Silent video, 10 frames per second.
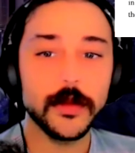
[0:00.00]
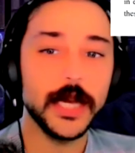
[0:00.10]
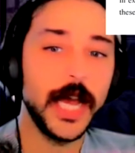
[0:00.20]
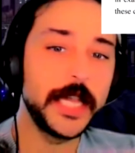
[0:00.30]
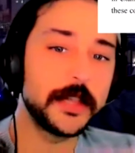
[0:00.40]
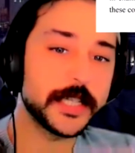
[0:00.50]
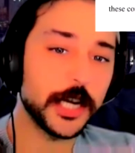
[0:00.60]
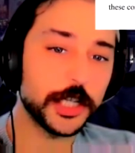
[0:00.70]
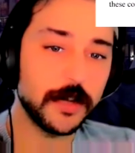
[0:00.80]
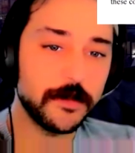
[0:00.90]
In the
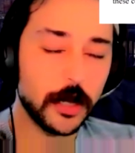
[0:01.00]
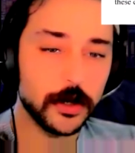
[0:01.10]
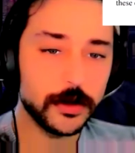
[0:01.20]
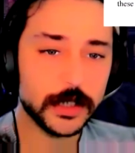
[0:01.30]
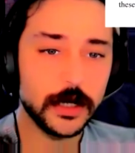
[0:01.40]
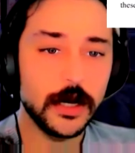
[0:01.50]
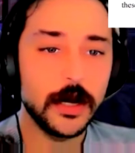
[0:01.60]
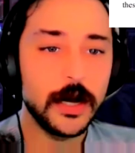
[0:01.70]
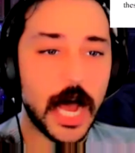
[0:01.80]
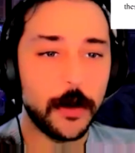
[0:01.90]
discussion that follows,
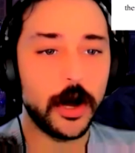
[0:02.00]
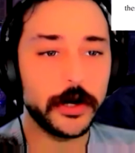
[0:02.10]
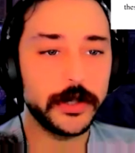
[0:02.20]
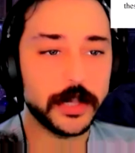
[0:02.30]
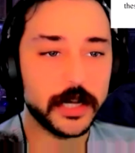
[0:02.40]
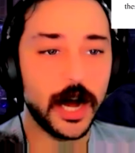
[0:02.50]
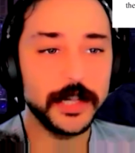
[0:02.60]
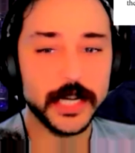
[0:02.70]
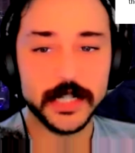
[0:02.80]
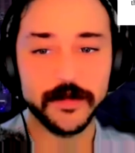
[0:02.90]
I will argue that the
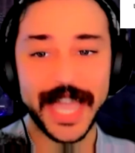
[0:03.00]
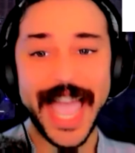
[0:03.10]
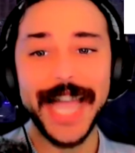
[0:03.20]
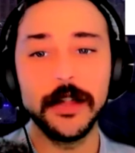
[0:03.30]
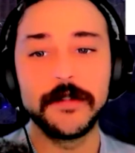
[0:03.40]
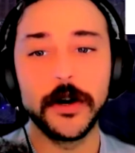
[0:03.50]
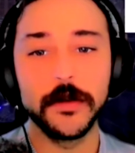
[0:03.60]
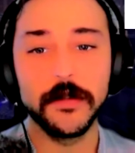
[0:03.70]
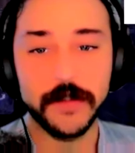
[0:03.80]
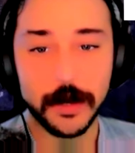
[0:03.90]
context of the
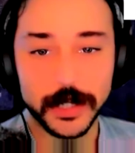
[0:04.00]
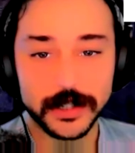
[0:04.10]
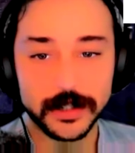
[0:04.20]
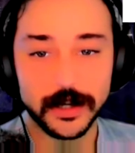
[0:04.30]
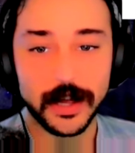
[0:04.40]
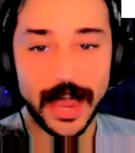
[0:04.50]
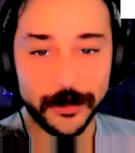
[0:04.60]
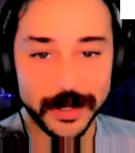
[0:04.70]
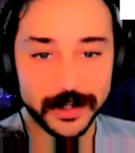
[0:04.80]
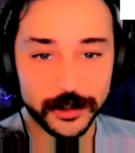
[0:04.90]
Anglophone feminist
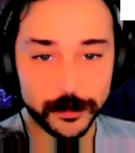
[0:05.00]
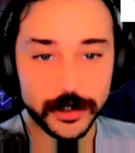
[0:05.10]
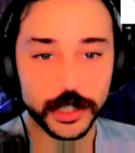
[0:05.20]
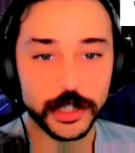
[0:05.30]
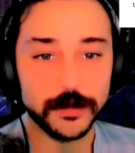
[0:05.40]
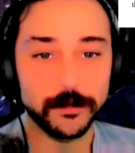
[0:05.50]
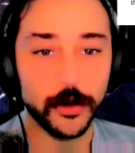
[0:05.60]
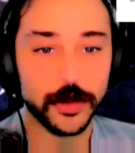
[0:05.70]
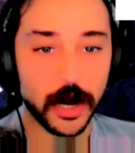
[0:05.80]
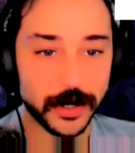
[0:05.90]
Arendt interpretations, both
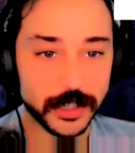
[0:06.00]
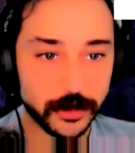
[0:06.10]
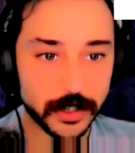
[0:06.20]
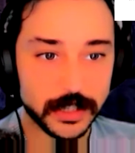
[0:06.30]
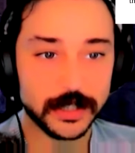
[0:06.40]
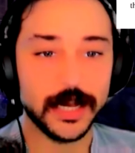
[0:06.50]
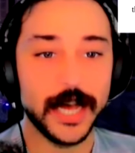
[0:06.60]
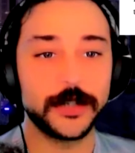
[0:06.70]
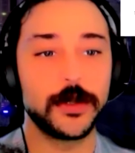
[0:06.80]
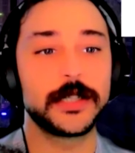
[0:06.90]
Arendt's critics as
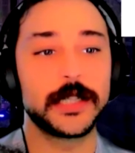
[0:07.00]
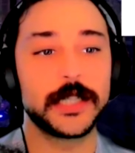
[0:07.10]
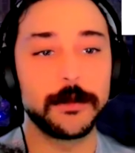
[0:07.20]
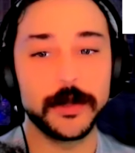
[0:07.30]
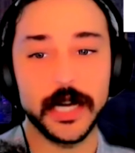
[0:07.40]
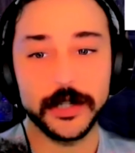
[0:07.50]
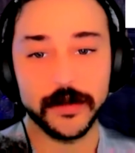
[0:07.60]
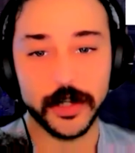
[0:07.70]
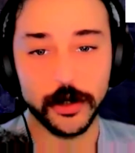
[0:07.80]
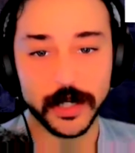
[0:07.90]
well as the sympathizers of
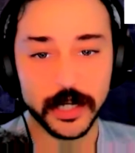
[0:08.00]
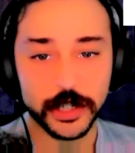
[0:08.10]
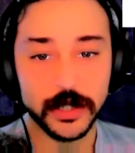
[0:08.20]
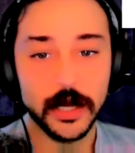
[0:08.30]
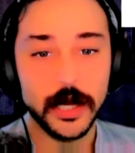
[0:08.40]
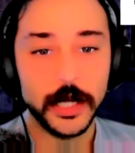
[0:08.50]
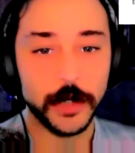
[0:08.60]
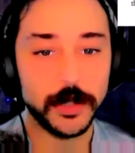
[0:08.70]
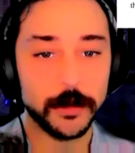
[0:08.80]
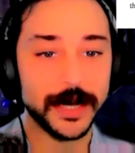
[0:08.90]
the human condition, to be
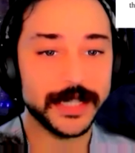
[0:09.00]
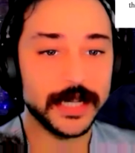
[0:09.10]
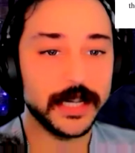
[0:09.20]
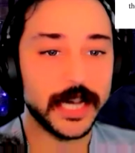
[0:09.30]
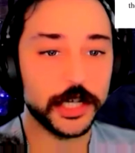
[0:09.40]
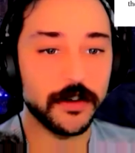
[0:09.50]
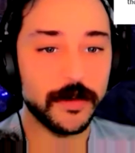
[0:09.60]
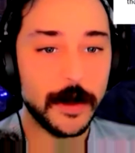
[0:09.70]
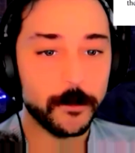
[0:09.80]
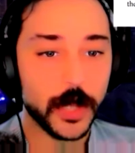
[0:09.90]
the best indication of
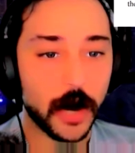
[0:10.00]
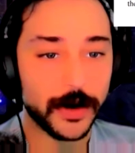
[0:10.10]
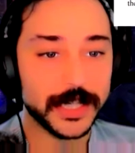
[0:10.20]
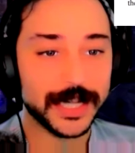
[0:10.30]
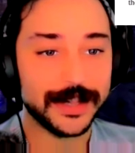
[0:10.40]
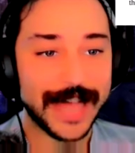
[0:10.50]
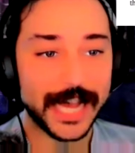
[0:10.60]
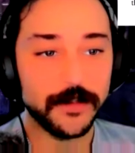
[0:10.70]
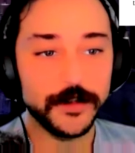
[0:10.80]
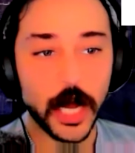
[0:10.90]
Arendt's lack
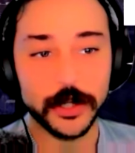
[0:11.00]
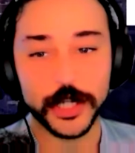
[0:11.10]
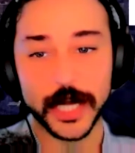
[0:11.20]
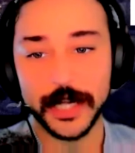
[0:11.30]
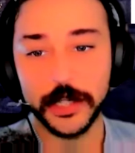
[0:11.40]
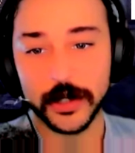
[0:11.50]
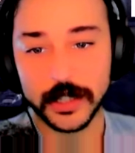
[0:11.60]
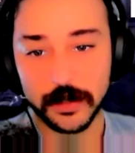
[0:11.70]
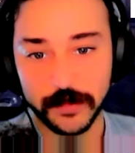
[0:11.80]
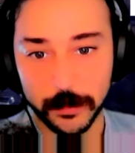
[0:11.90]
of knowledge and interest
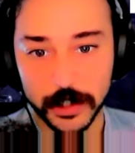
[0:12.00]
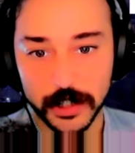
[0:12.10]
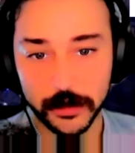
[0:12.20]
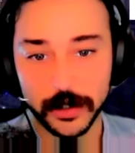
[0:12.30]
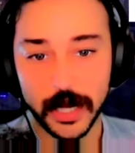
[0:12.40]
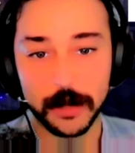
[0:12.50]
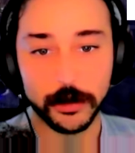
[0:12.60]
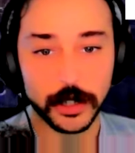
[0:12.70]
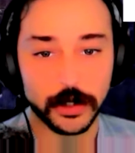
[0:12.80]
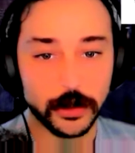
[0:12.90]
in feminist theory and
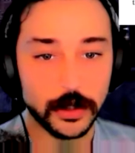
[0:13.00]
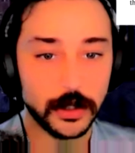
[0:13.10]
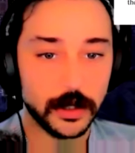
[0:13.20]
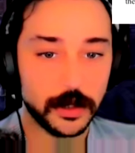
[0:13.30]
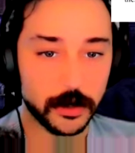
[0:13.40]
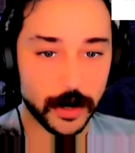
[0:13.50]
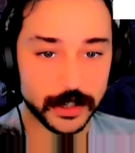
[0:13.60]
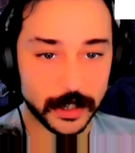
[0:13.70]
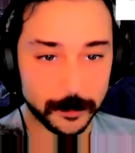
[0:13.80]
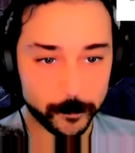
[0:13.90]
political theorizing.